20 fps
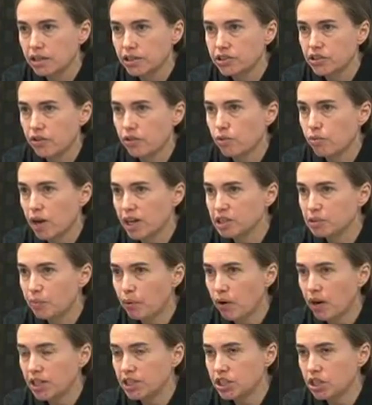so the
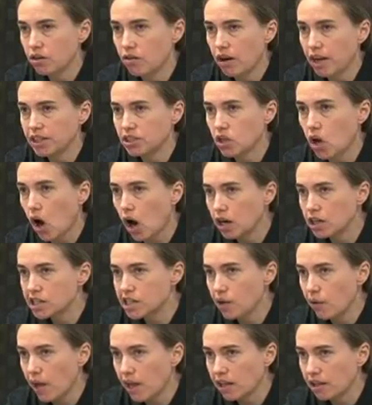respiration rates aren't
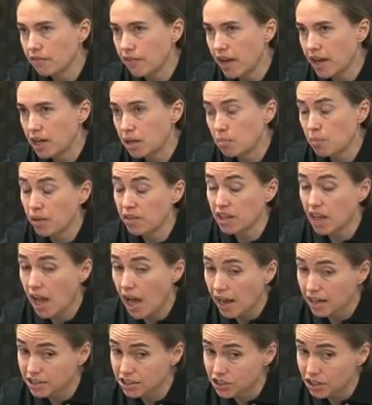so elevated, but the
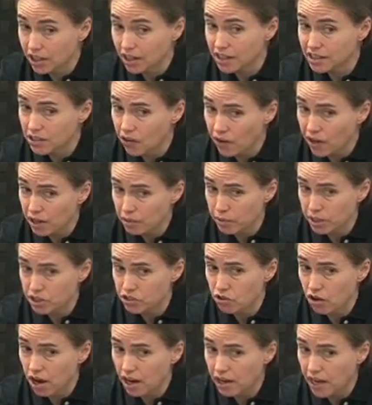oxygen has already been
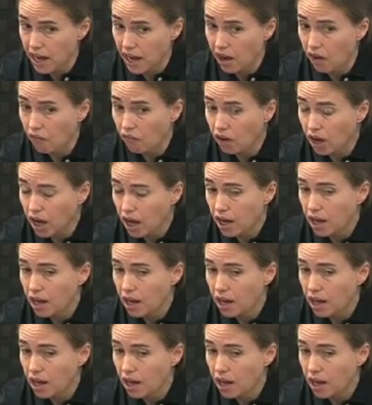drawn down.